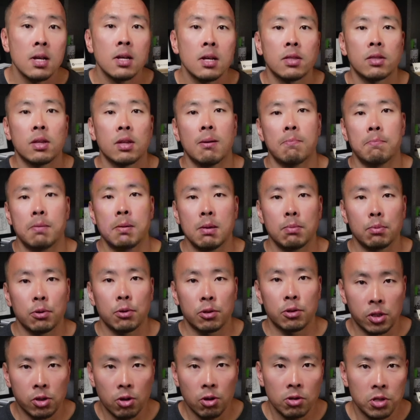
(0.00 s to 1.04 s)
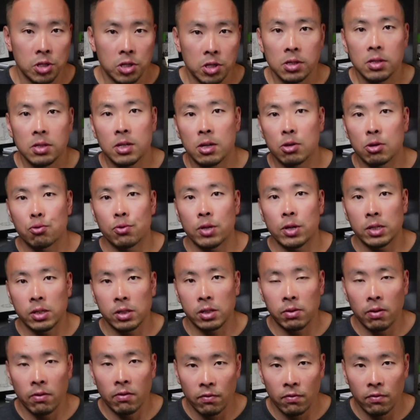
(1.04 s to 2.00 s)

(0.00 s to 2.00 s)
that people search in the address